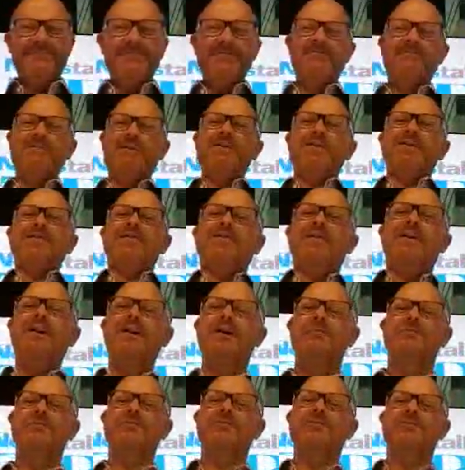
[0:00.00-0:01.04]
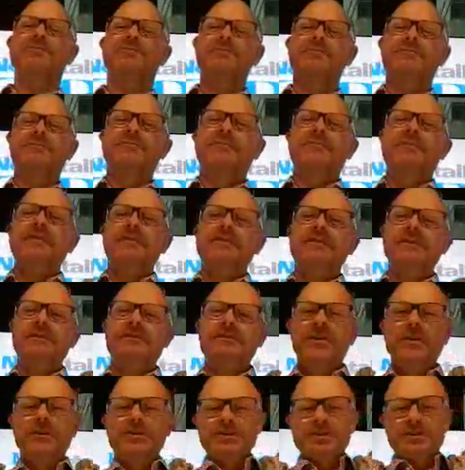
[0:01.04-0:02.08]
up your Periscope
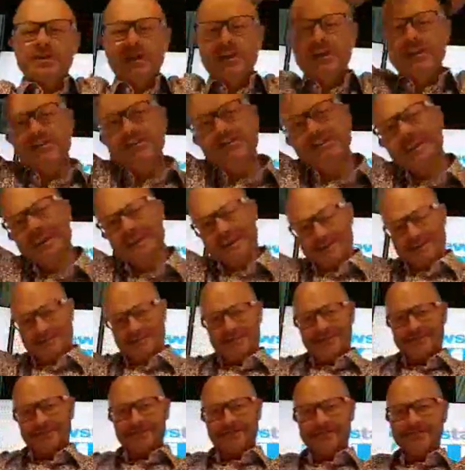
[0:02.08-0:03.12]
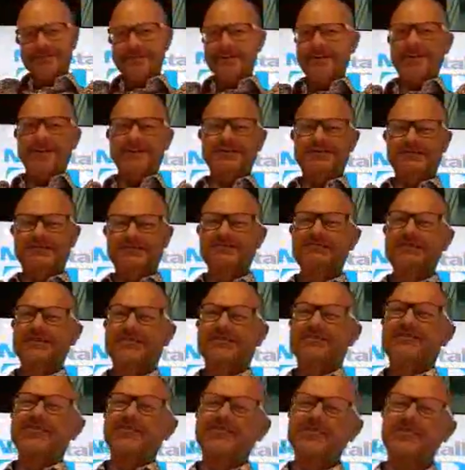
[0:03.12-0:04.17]
into your virtual headset and
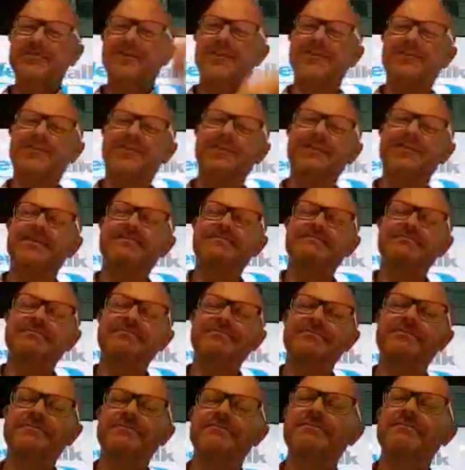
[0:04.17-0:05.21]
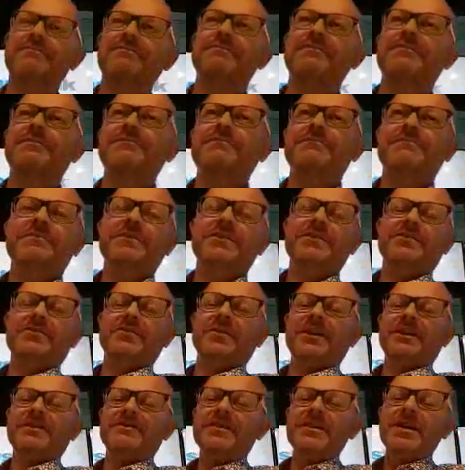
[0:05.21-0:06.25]
just onto your
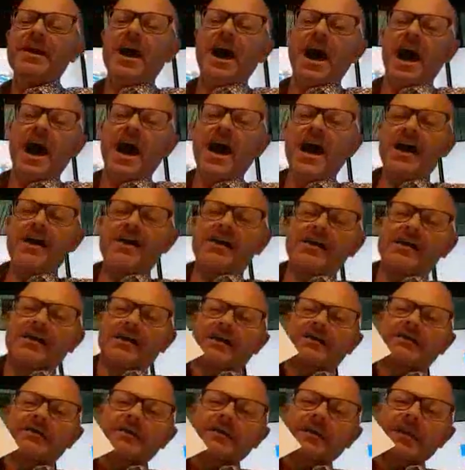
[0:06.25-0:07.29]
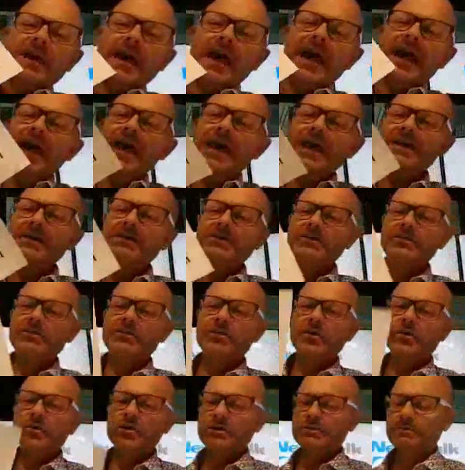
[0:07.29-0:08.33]
screen. Hey,
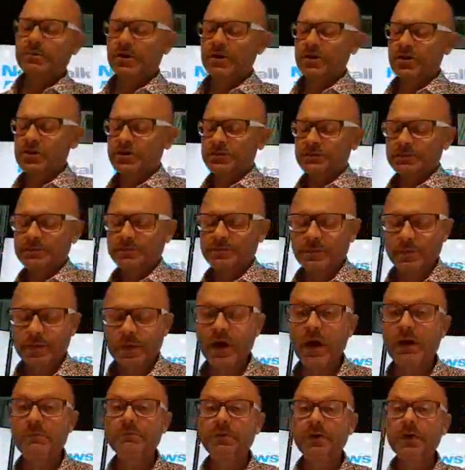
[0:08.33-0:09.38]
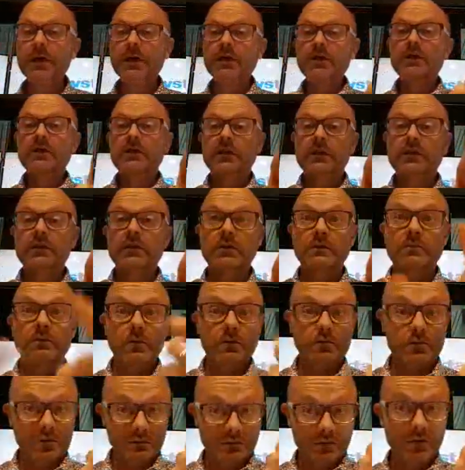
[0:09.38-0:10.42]
George Bush, I'm bringing New Zealand to the
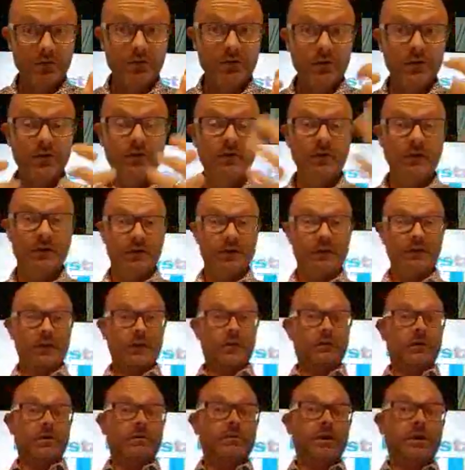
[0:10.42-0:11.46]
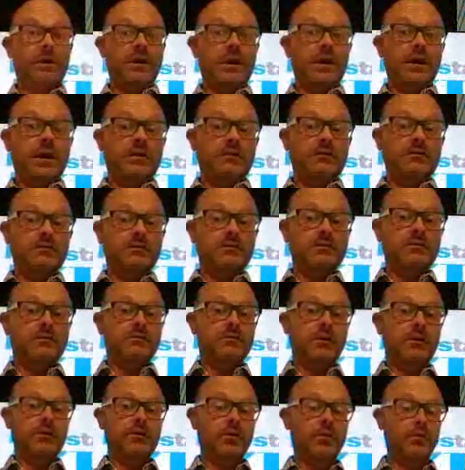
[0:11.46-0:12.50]
world and the world to New Zealand. Don't you worry about that.
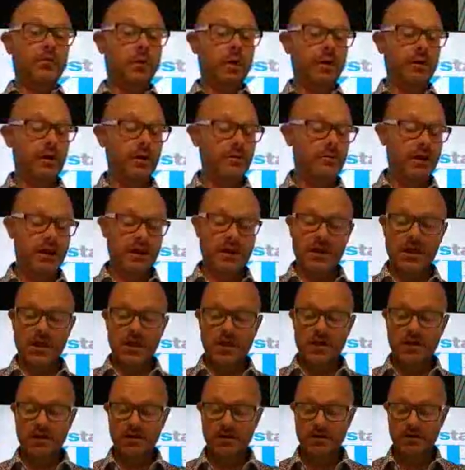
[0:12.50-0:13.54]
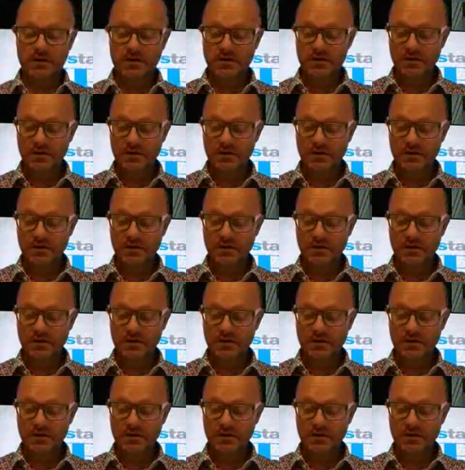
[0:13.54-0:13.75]
Don't you worry about that.